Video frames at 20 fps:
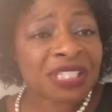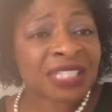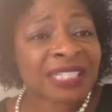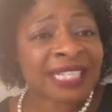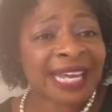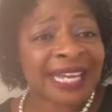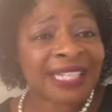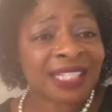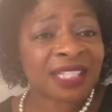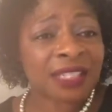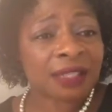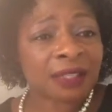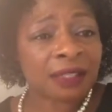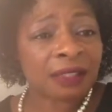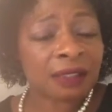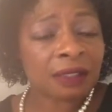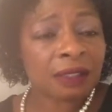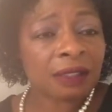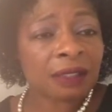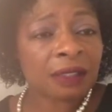state
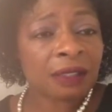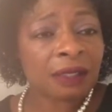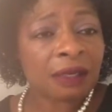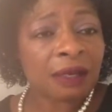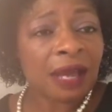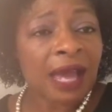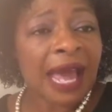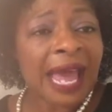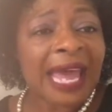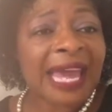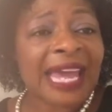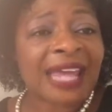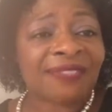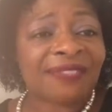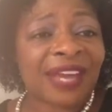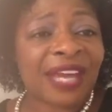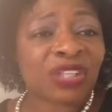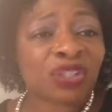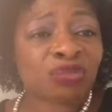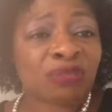
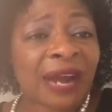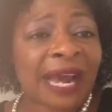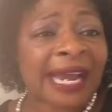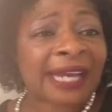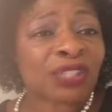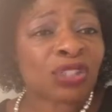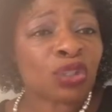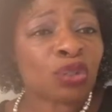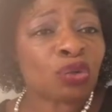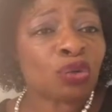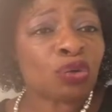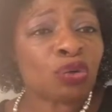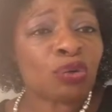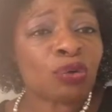and they try to